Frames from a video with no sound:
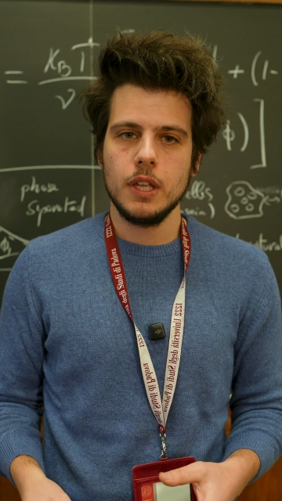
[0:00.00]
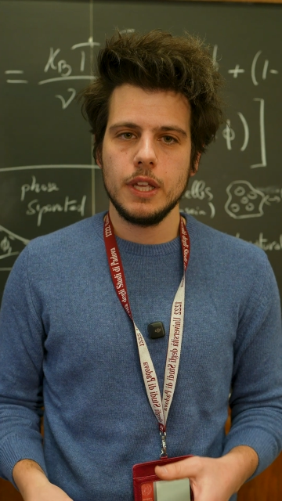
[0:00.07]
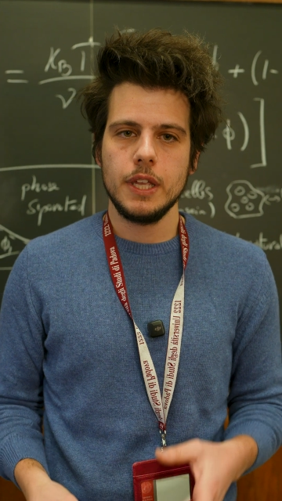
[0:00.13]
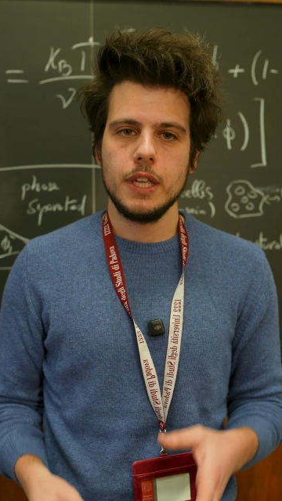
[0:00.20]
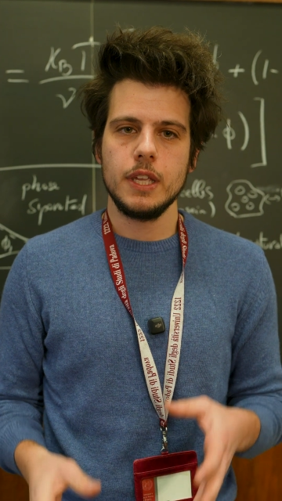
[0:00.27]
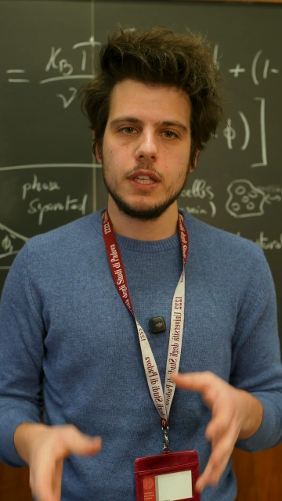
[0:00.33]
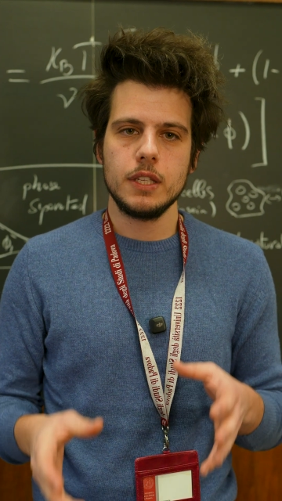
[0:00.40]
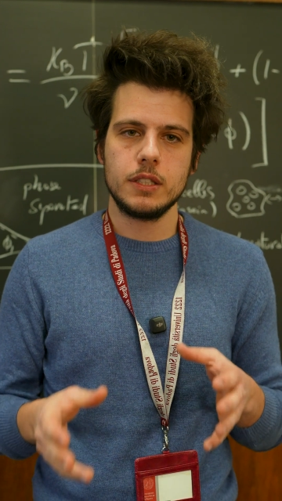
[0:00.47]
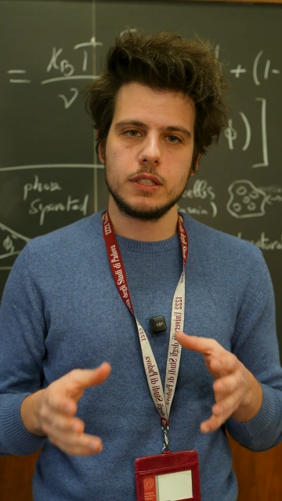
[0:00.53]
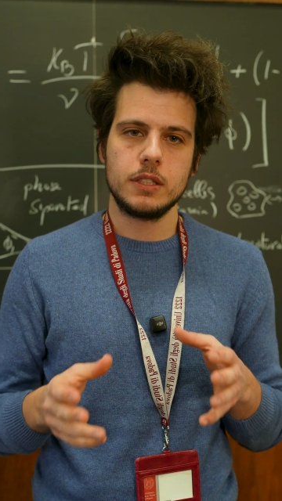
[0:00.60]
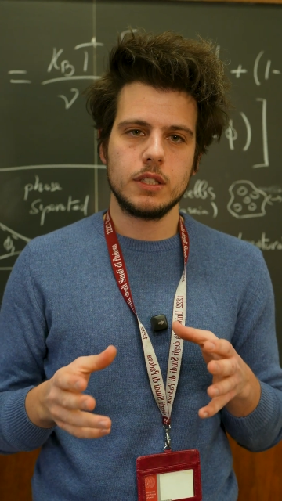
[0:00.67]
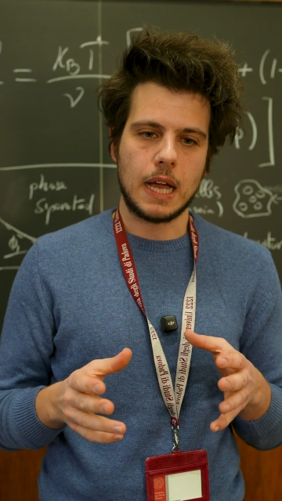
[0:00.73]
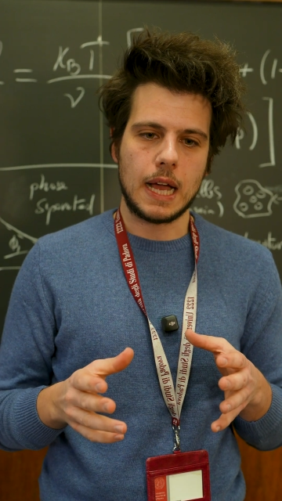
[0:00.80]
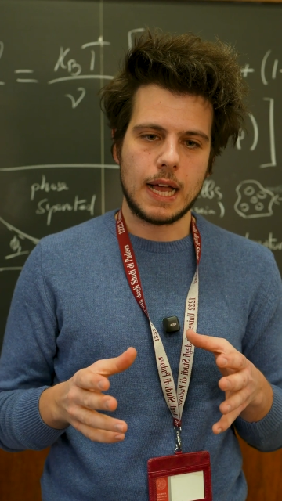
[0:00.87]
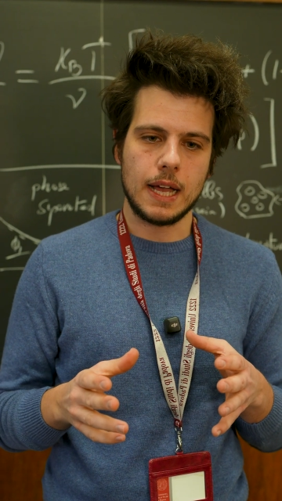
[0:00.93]
is
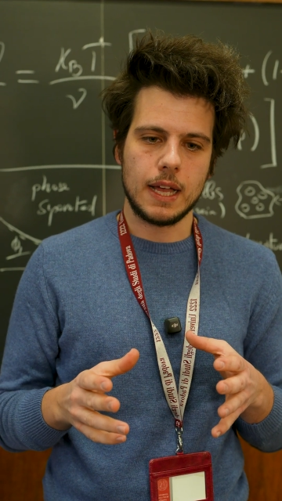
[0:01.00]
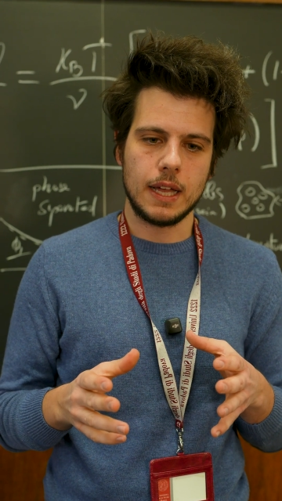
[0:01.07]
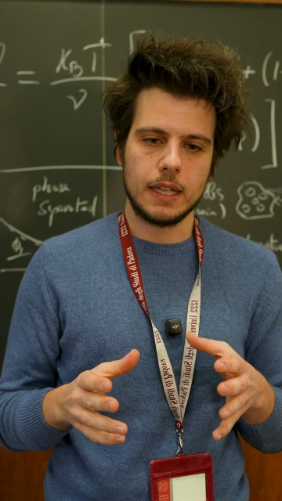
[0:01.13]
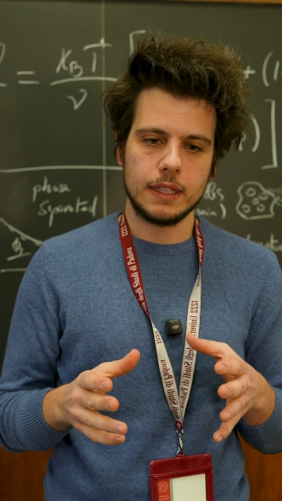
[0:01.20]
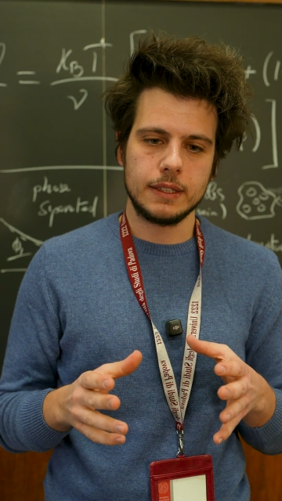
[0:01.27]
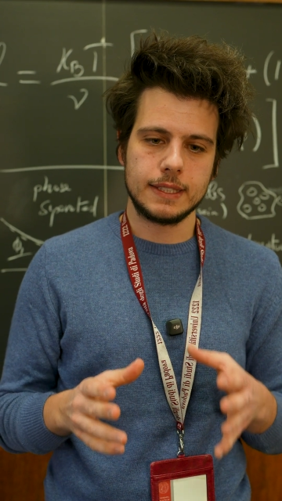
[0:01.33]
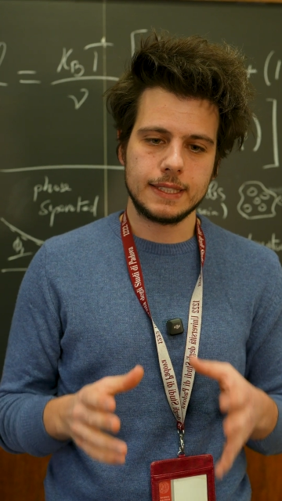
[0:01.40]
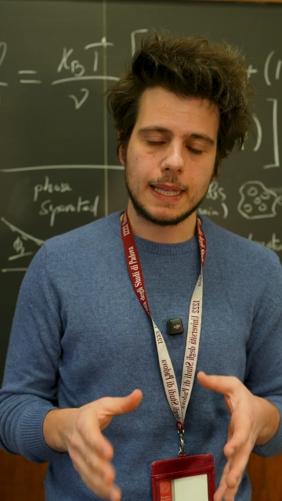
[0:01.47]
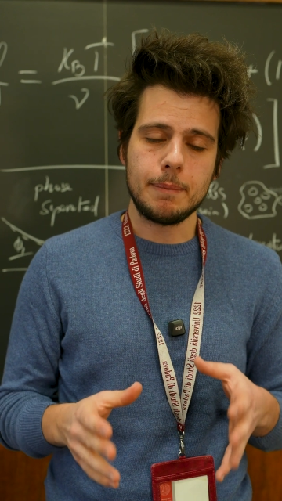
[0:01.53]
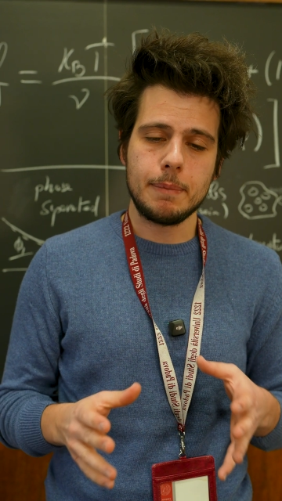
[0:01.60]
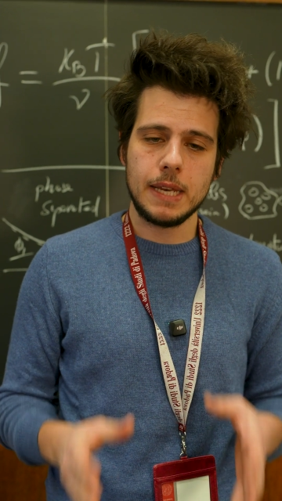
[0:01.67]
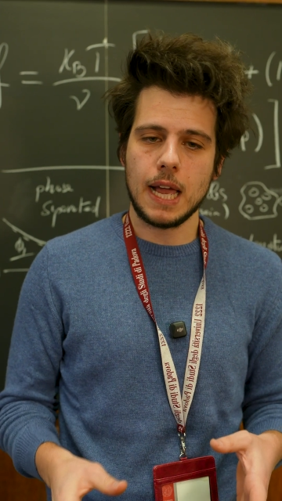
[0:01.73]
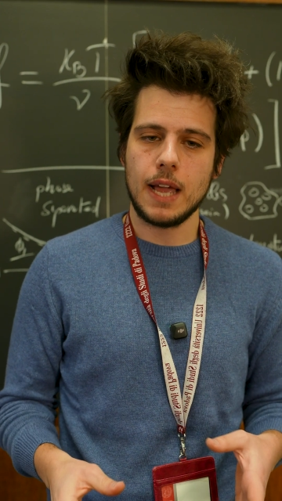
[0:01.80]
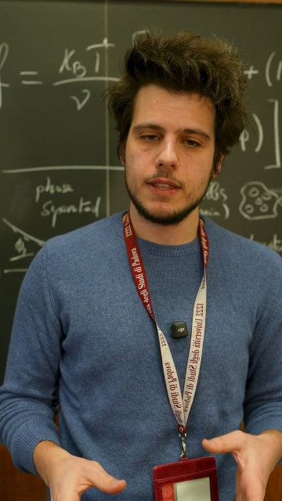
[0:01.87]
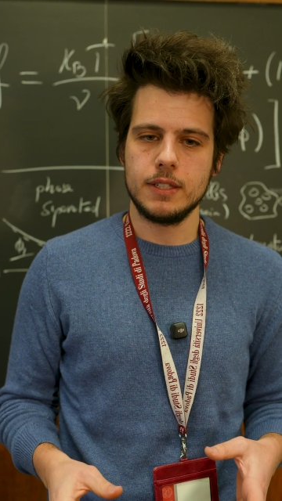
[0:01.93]
a
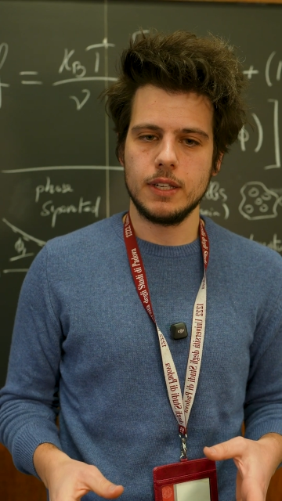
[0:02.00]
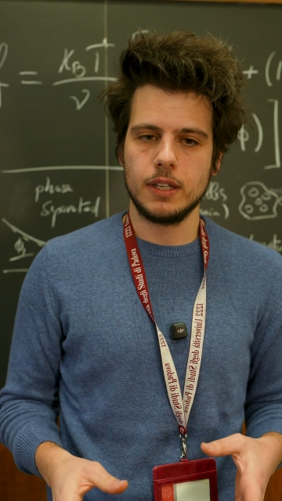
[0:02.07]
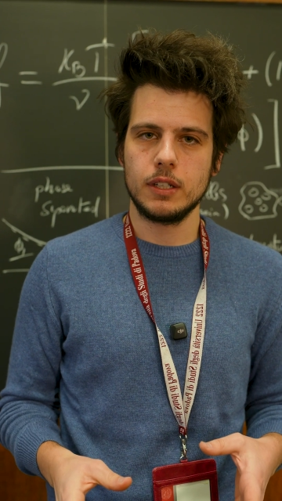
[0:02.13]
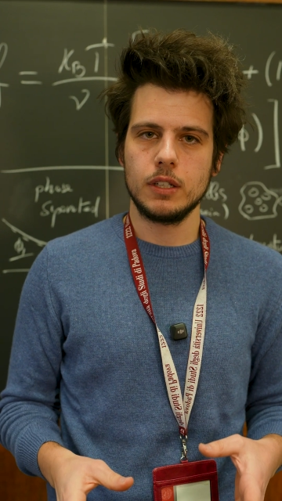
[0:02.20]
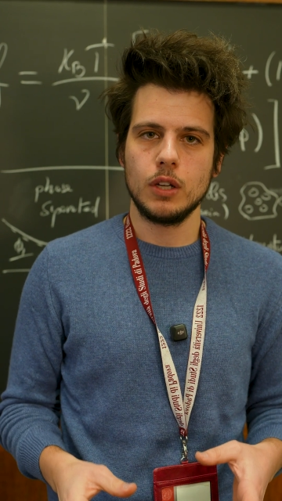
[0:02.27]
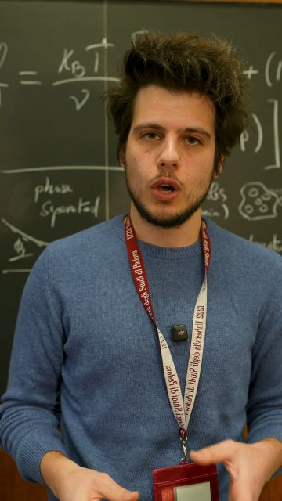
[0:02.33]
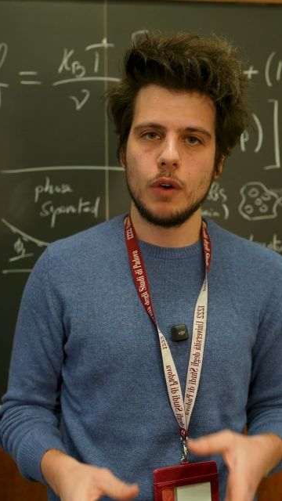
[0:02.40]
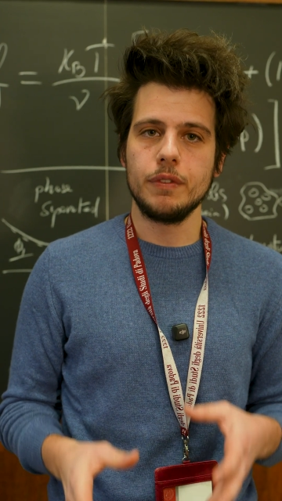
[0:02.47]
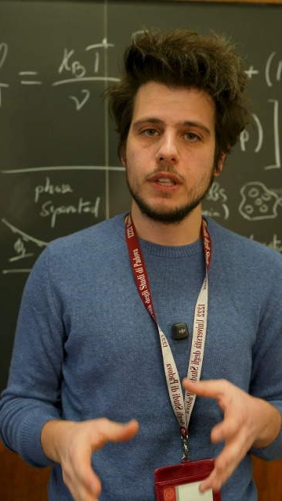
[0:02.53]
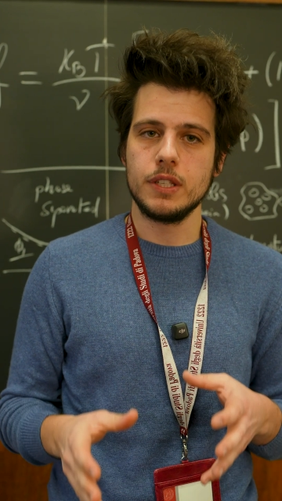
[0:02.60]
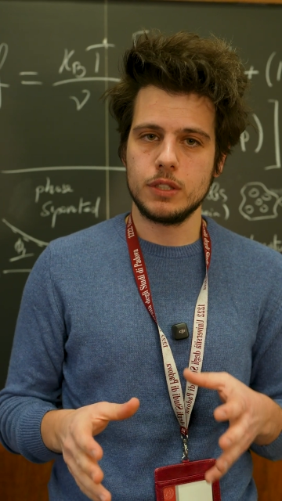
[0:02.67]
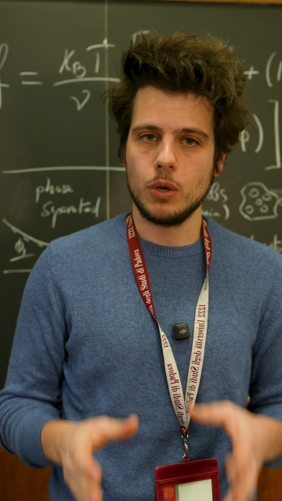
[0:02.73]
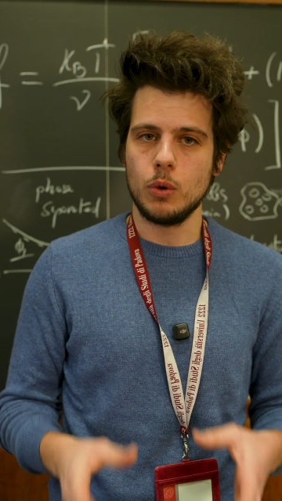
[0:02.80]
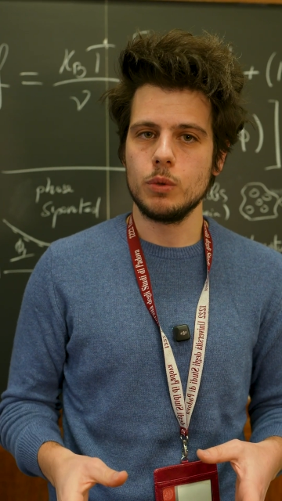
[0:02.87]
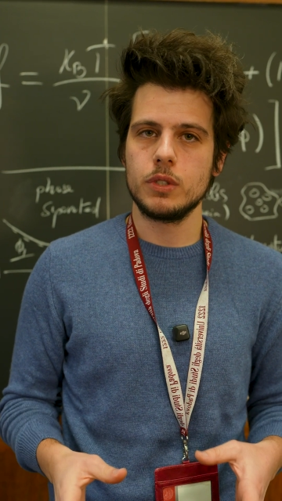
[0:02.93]
stabilizer of this
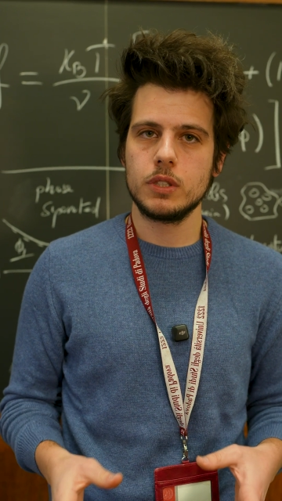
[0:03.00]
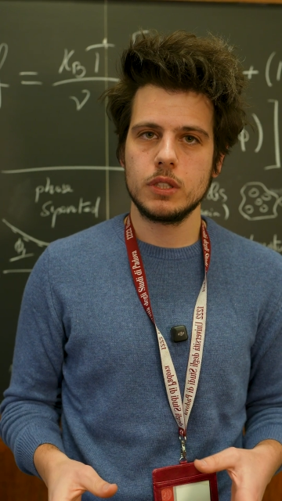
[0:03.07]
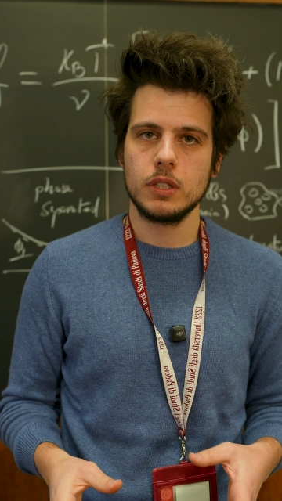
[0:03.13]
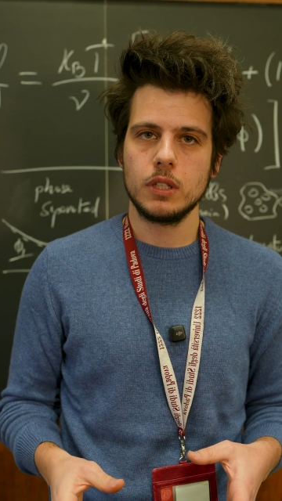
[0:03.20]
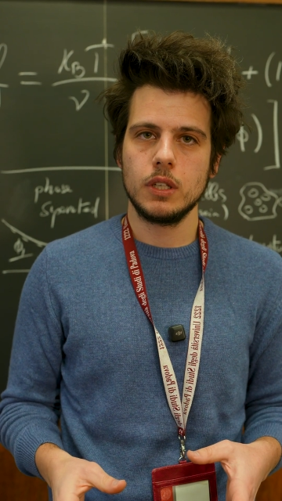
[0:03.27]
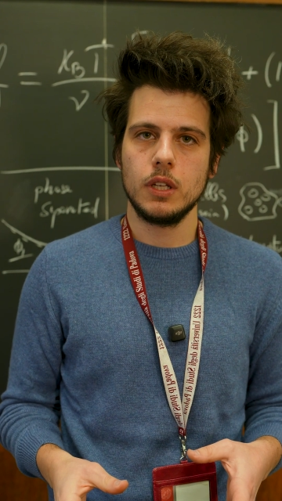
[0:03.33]
sauce.